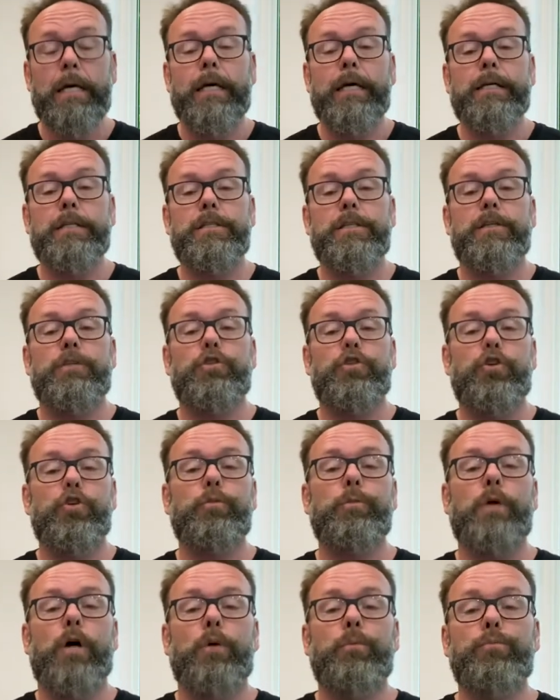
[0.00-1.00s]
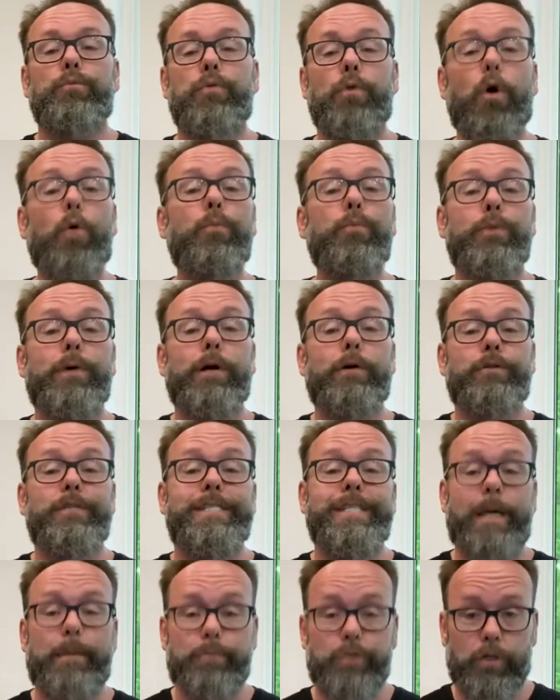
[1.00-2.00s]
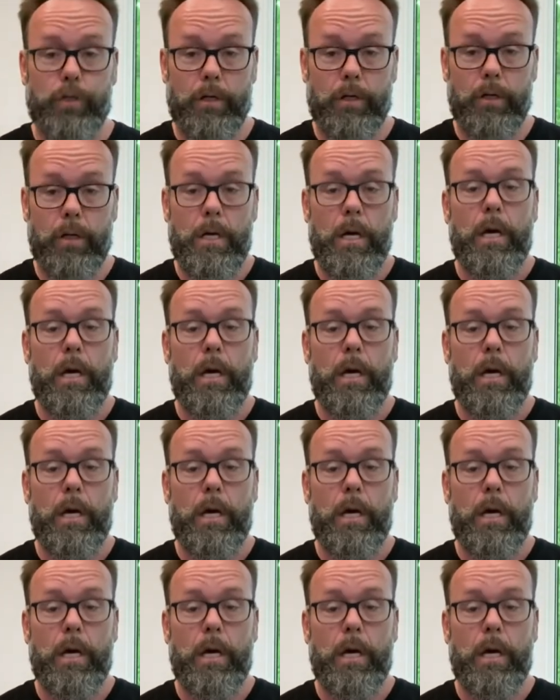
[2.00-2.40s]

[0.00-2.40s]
It's a term called proprioception.